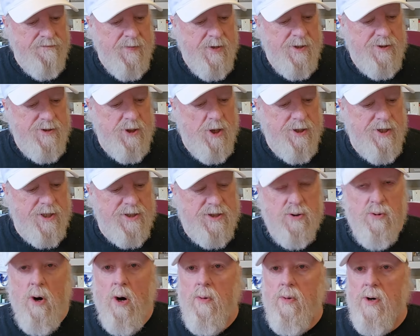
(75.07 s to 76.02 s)
So this
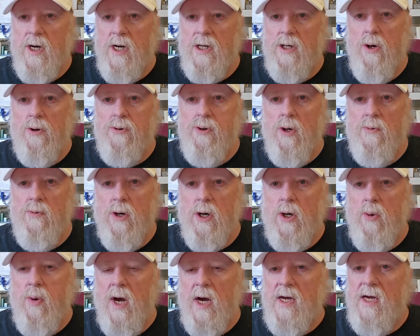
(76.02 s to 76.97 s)
quote we're going to go through real
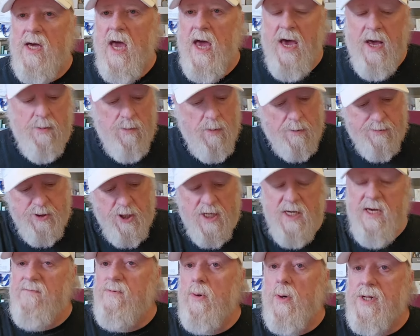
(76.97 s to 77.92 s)
quick, and I'm just going to
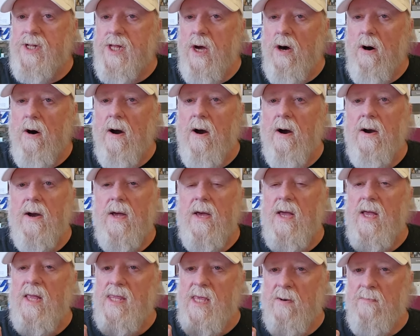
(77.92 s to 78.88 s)
give you what they are.
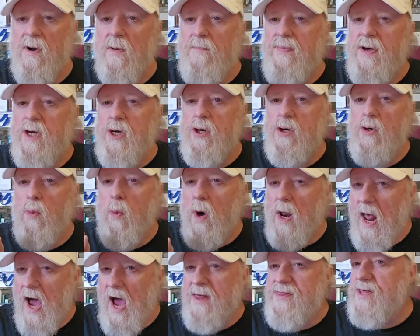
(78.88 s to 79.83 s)
Then I'm going to pick you
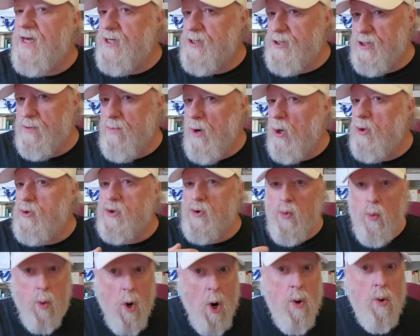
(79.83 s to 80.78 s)
what I think is the most
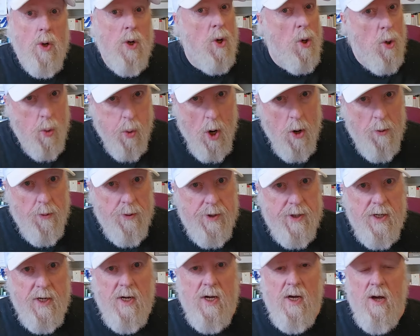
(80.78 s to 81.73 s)
woke
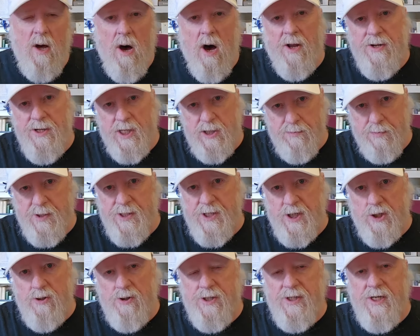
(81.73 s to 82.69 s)
quote on this
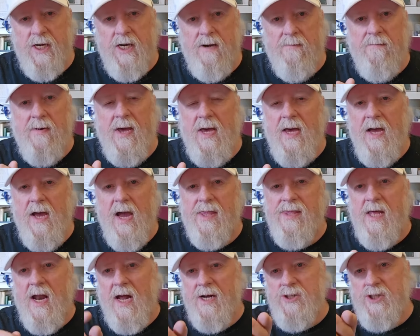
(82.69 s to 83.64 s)
particular team,
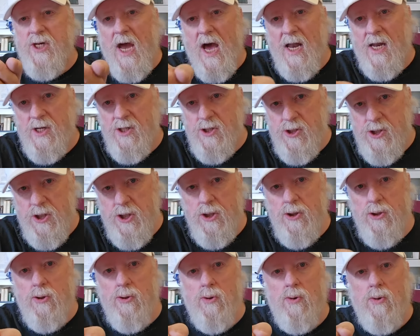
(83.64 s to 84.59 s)
and then I challenge
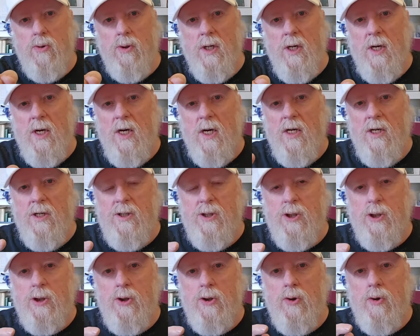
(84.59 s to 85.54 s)
you
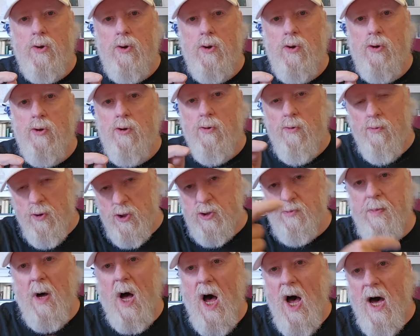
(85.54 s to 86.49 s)
to
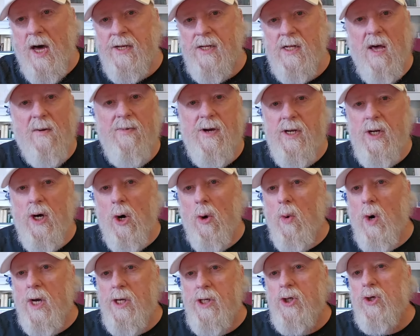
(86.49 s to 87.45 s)
respond. Let me know
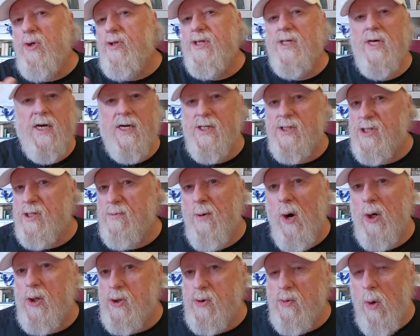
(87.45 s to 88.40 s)
what you think is the
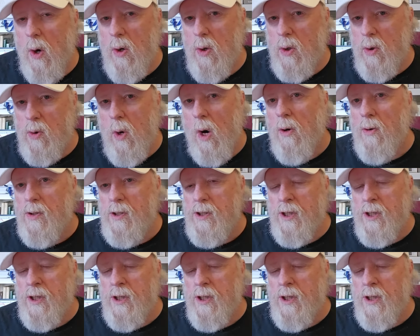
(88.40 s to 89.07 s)
most woke quote.